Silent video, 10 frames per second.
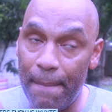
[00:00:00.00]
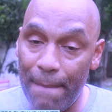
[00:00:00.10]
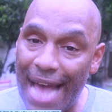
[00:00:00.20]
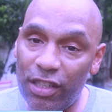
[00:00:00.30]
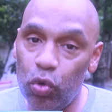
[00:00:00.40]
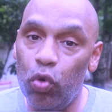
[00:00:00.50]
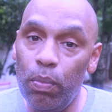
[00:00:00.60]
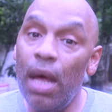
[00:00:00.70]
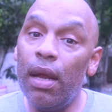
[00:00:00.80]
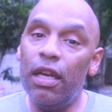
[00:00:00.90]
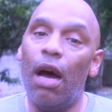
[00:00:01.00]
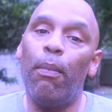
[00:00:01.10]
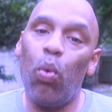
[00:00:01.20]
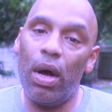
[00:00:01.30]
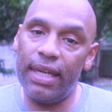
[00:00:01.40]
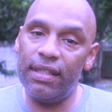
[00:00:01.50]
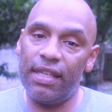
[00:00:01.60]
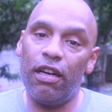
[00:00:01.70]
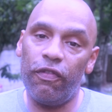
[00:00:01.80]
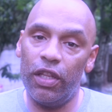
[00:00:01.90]
matchroom number one
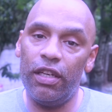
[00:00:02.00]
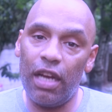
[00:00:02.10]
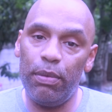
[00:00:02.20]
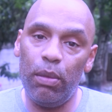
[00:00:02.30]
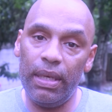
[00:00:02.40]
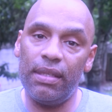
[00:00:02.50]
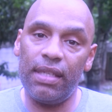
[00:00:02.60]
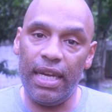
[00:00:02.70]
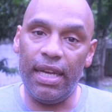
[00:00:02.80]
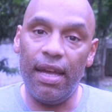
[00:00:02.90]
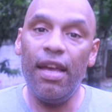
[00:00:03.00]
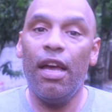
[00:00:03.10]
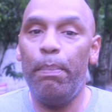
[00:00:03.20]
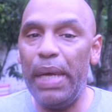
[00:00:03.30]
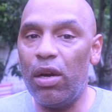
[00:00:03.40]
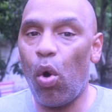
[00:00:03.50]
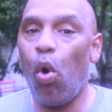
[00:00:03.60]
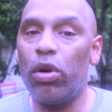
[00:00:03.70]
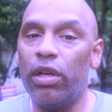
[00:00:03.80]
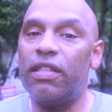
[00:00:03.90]
contender for the WBC being
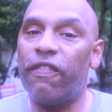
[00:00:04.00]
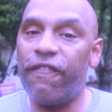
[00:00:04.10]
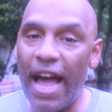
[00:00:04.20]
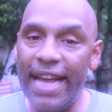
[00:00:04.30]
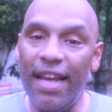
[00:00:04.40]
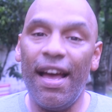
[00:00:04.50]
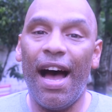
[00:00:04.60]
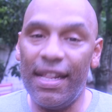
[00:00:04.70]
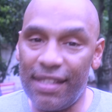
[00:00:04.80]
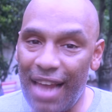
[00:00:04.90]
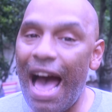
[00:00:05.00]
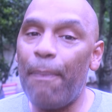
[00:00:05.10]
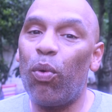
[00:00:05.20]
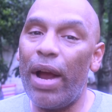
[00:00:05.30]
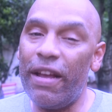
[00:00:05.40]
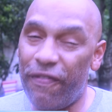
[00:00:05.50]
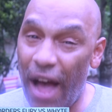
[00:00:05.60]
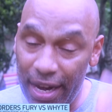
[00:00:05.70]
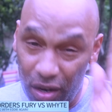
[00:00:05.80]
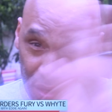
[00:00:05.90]
ordered to fight a top-ranked
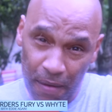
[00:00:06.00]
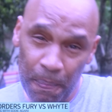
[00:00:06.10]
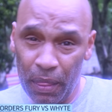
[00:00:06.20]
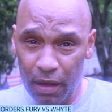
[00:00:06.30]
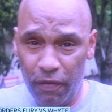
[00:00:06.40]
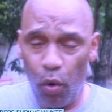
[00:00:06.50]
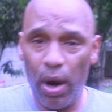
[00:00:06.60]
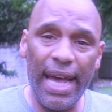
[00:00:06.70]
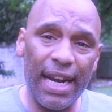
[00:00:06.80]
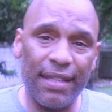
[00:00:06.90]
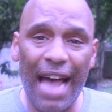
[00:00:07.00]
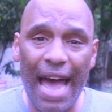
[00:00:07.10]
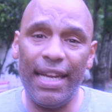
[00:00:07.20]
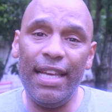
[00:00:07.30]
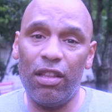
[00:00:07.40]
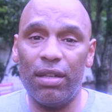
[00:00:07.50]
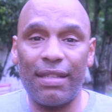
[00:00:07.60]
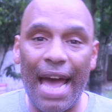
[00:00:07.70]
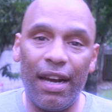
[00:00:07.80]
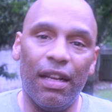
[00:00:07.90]
fighter for in a tight either a
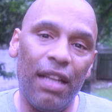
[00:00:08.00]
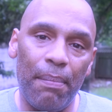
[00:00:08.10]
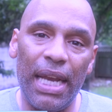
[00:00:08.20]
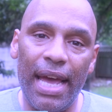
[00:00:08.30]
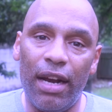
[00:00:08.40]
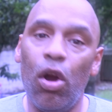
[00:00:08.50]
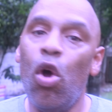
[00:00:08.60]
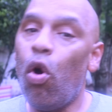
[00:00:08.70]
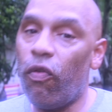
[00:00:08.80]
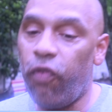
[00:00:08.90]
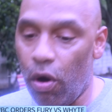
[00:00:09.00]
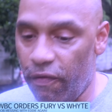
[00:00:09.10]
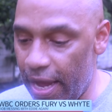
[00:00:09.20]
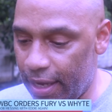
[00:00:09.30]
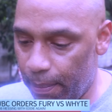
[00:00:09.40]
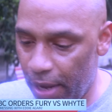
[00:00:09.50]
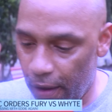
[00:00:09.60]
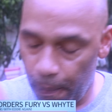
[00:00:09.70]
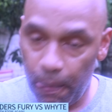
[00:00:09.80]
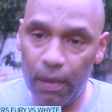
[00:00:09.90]
title eliminator or for a vacant
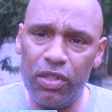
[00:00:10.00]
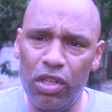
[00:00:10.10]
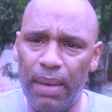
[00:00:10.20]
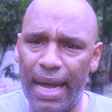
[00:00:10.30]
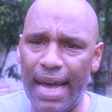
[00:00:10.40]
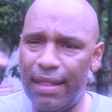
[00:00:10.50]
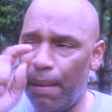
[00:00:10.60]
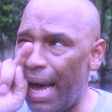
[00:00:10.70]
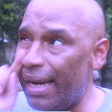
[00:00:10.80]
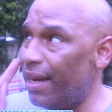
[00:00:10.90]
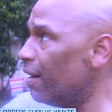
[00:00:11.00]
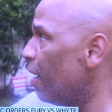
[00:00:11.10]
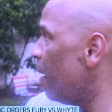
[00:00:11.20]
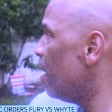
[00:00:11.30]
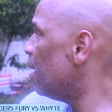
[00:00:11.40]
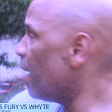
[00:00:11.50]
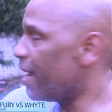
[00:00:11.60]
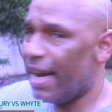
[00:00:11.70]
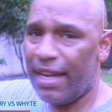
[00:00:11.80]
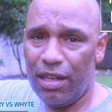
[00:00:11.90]
belt. Excuse me, I'm out here.
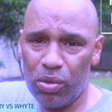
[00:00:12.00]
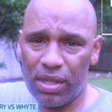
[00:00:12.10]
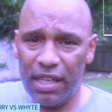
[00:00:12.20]
I got to get used